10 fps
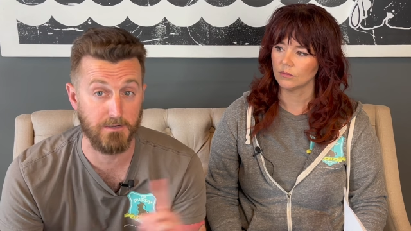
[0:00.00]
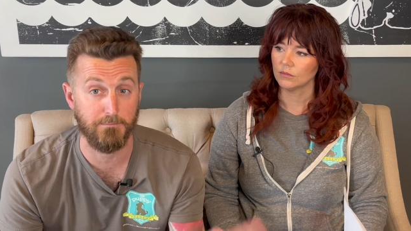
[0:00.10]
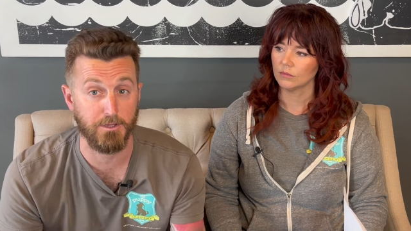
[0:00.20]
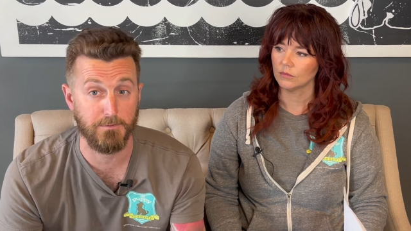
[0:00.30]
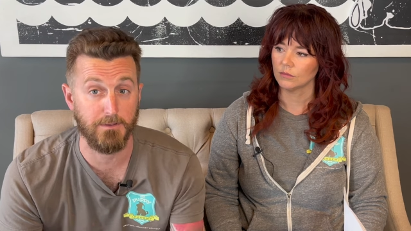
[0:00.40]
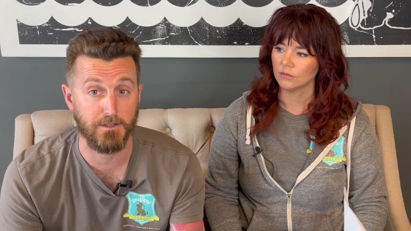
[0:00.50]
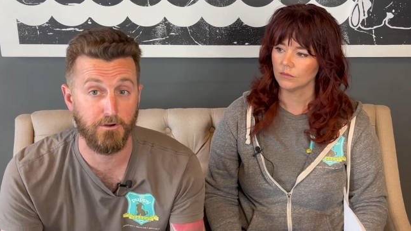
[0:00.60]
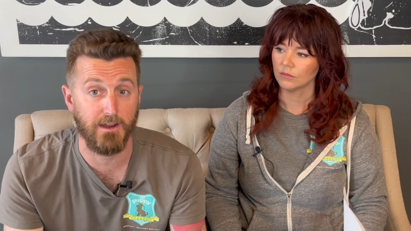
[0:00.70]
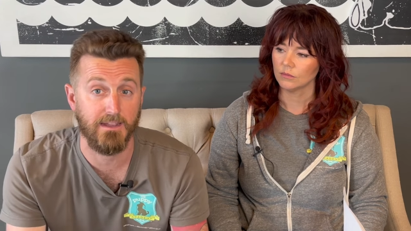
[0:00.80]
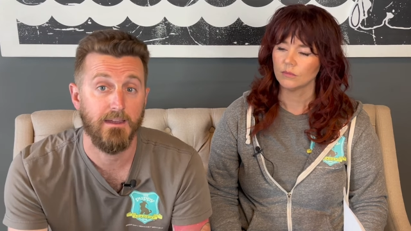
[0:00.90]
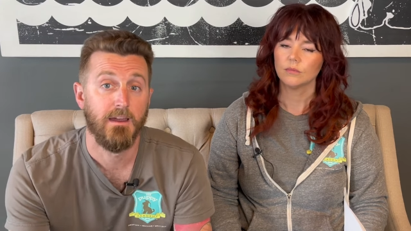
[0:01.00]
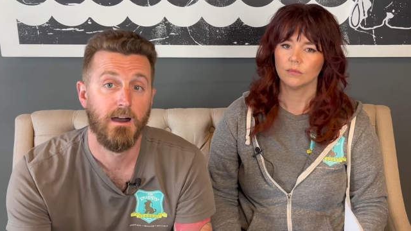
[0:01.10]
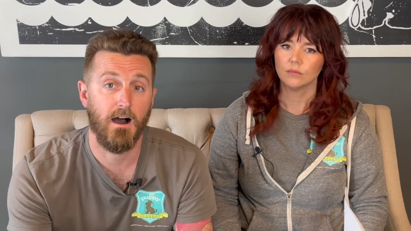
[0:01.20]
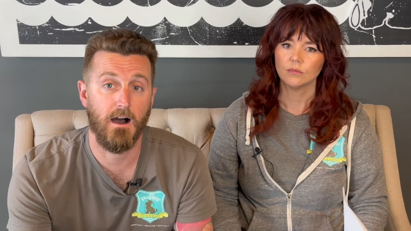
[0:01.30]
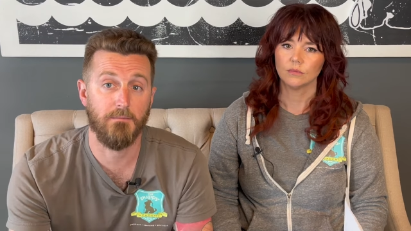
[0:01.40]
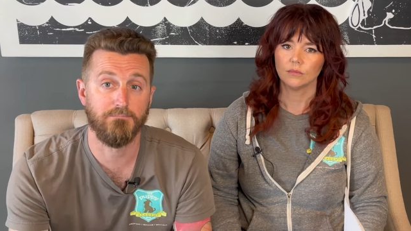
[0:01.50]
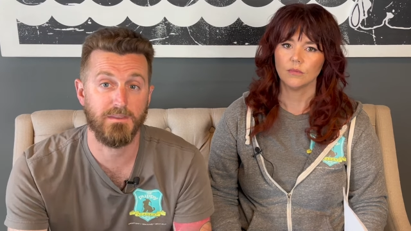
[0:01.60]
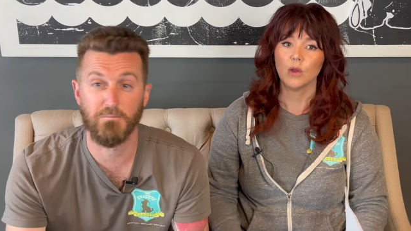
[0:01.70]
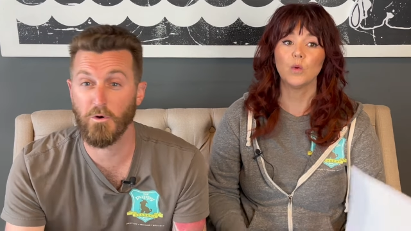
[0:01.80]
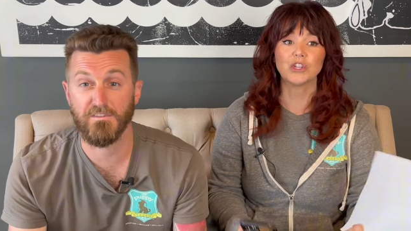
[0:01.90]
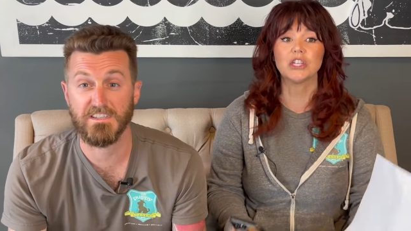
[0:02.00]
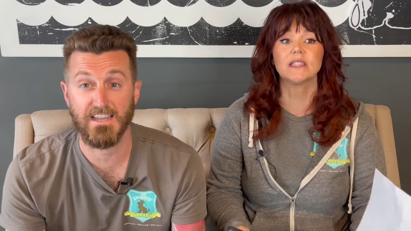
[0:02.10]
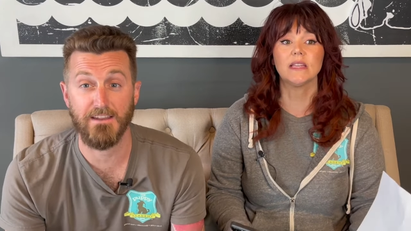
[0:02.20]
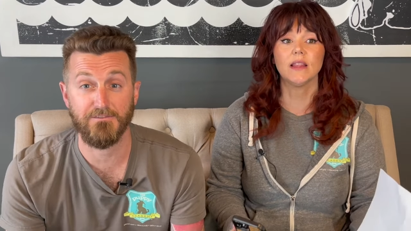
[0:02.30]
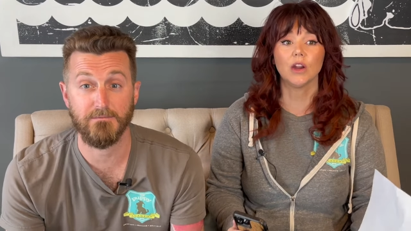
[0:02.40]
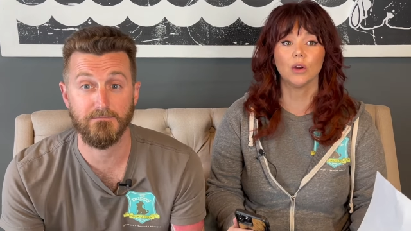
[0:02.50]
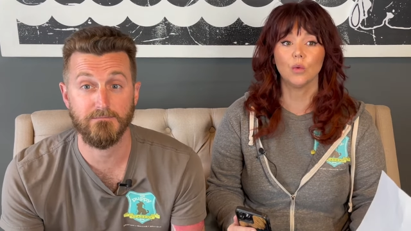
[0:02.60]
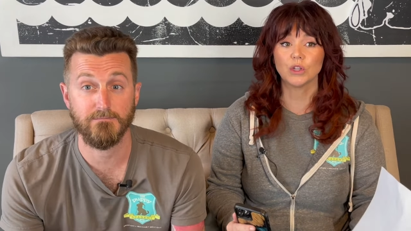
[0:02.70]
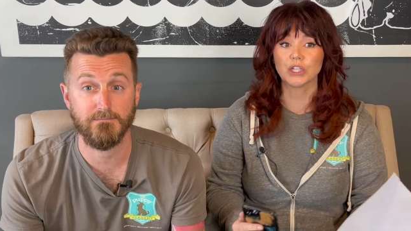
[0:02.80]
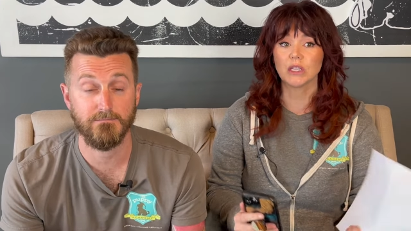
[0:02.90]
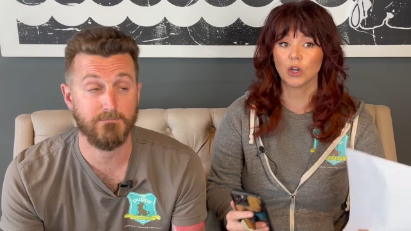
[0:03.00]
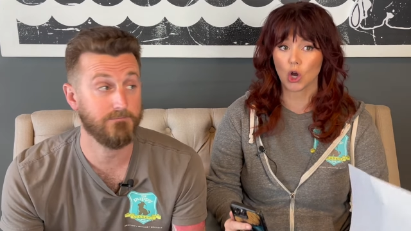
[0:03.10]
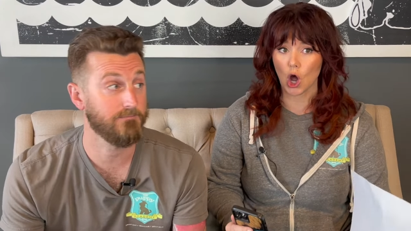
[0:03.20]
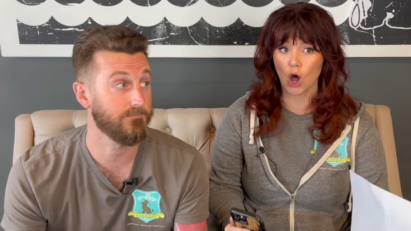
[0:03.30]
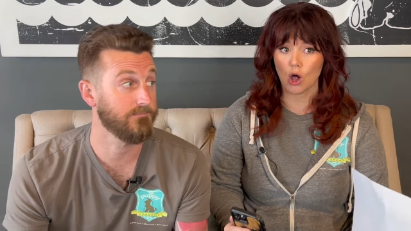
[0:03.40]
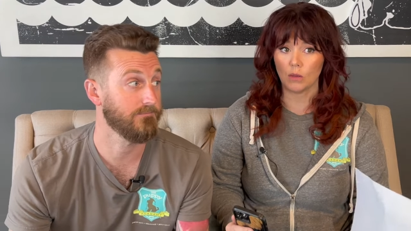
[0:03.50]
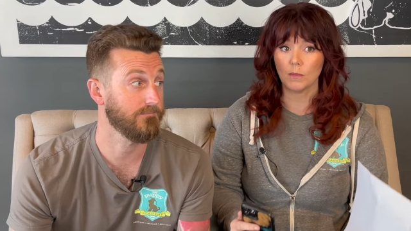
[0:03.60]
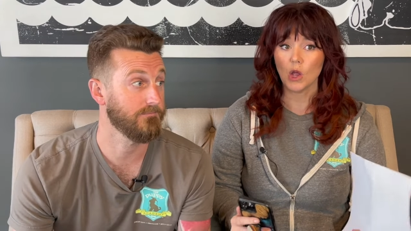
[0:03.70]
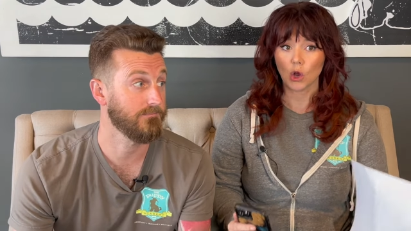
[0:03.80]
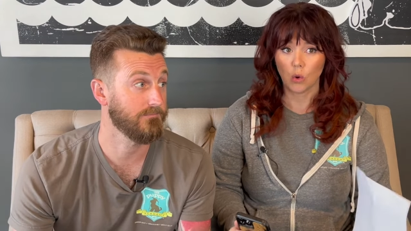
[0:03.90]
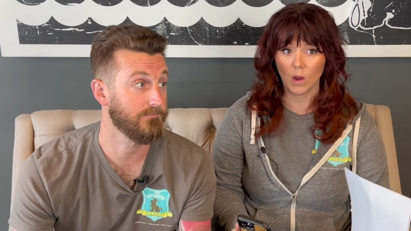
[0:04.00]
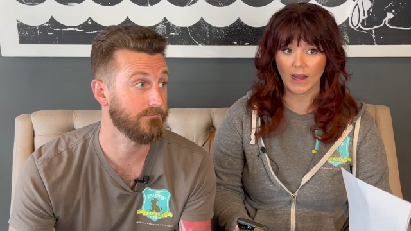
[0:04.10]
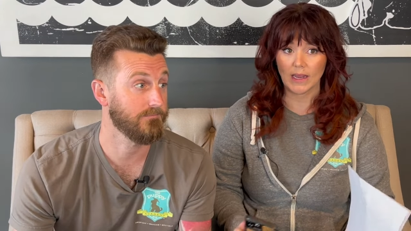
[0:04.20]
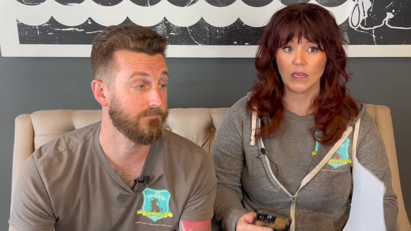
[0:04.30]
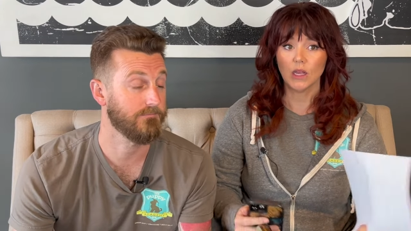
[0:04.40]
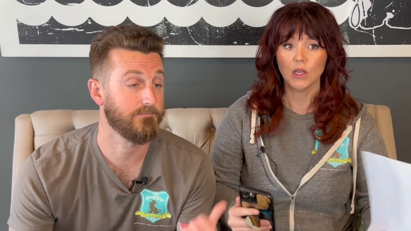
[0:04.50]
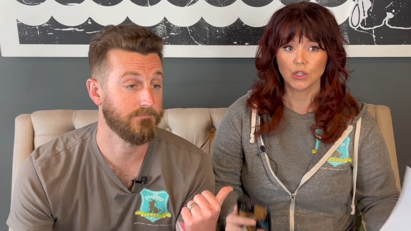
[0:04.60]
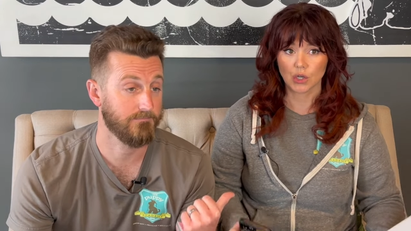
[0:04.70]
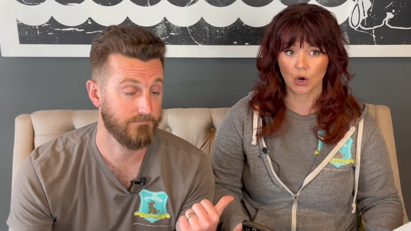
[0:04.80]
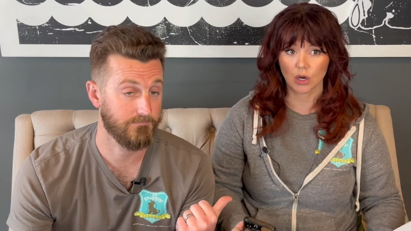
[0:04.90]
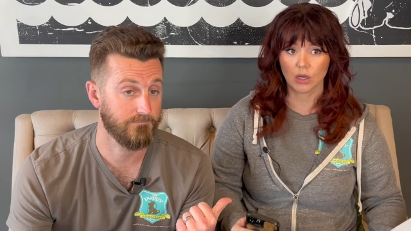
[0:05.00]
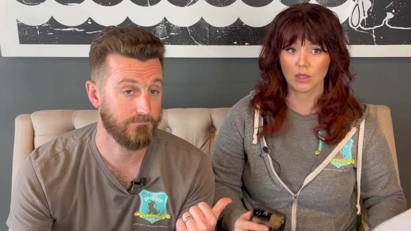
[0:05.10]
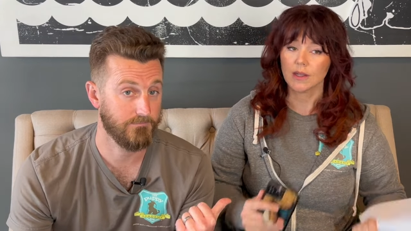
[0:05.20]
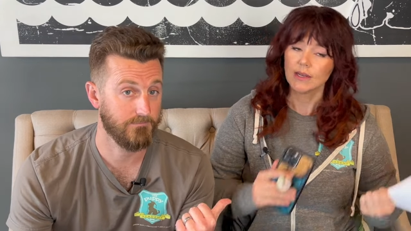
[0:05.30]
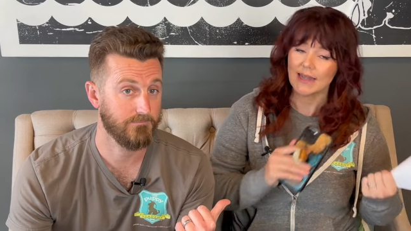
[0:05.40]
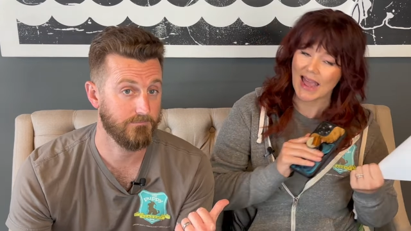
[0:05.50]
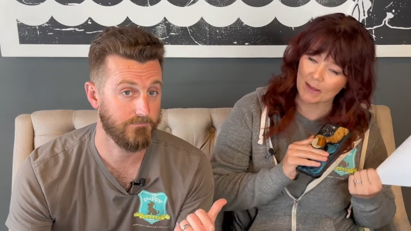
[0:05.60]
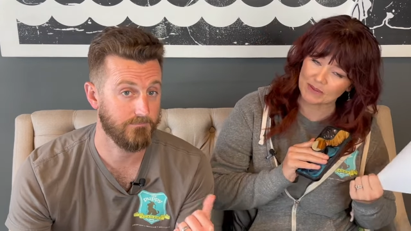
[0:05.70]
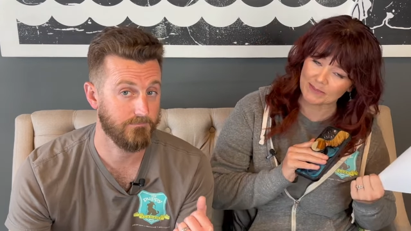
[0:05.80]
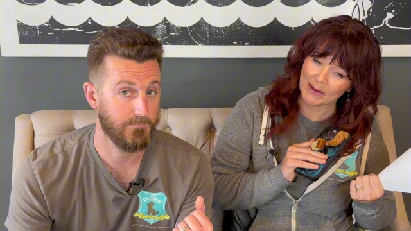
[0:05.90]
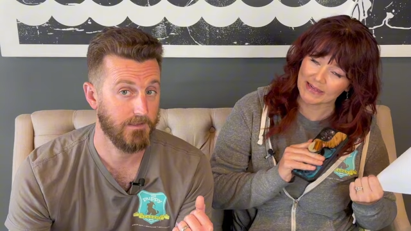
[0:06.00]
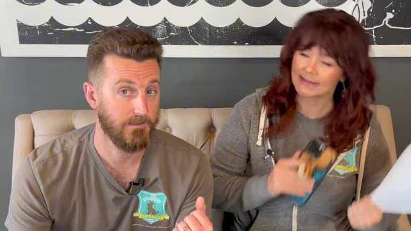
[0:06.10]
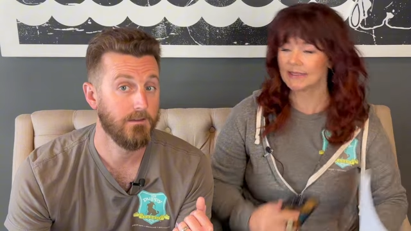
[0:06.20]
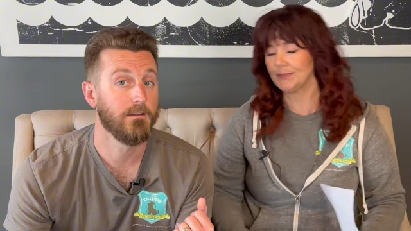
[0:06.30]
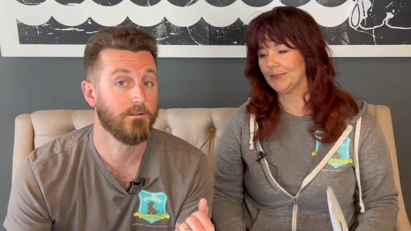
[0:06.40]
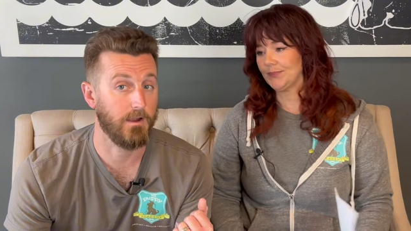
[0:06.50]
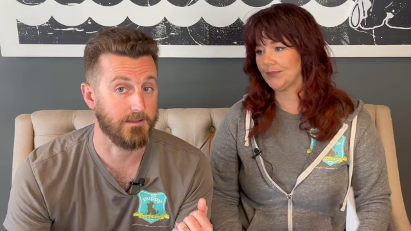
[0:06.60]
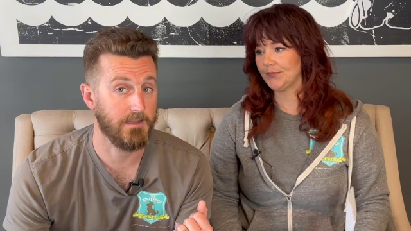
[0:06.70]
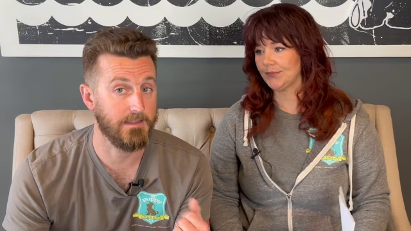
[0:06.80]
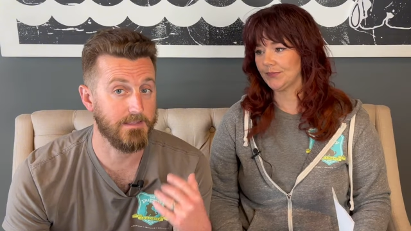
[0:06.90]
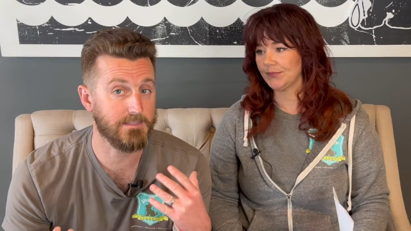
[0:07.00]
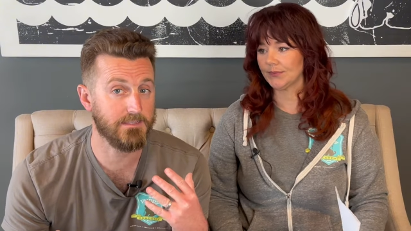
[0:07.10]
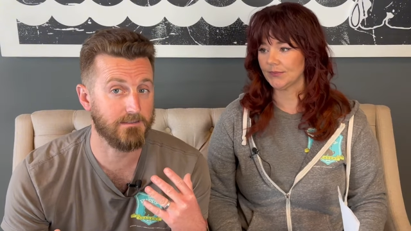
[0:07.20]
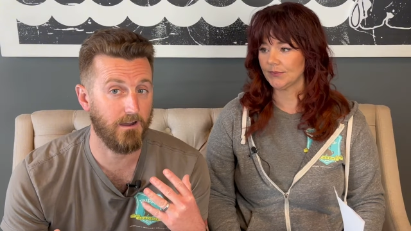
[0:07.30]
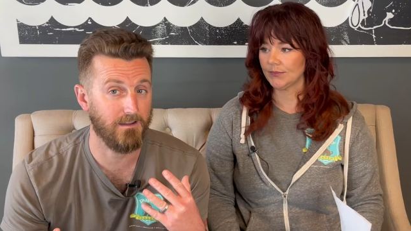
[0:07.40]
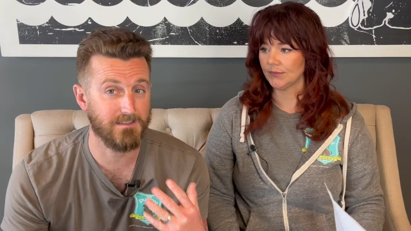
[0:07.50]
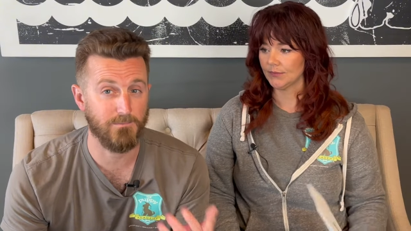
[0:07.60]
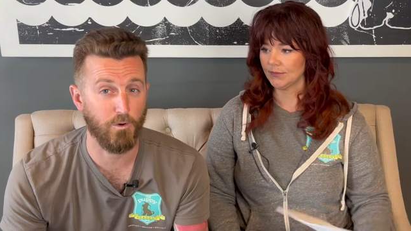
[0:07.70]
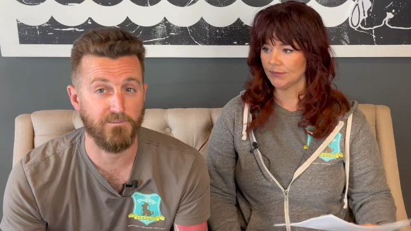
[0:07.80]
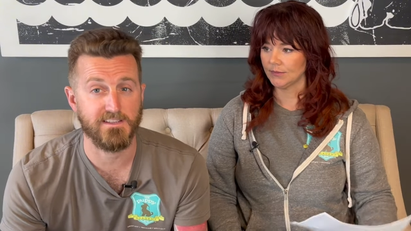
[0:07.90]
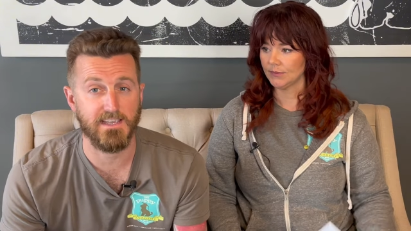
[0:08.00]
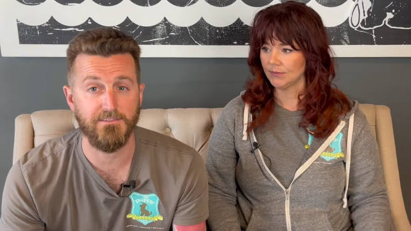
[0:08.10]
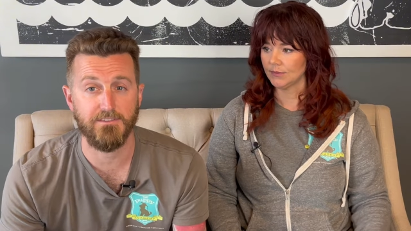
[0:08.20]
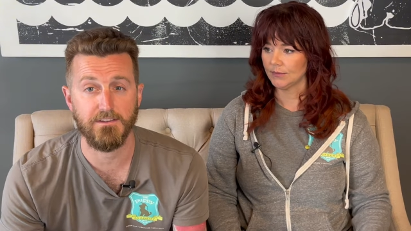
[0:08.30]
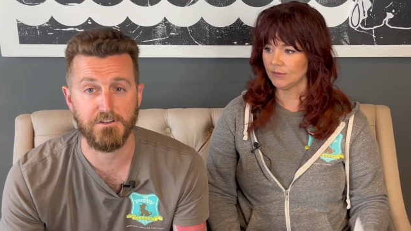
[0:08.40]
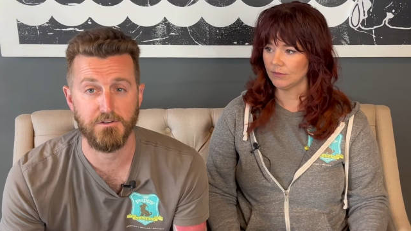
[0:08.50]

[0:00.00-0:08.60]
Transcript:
Speaker 1: gonna put them in the crate. Um, which is in their
Speaker 2: which is in their calm, quiet, dark nap space.
Speaker 1: Correct. And this is honestly more of a safety issue.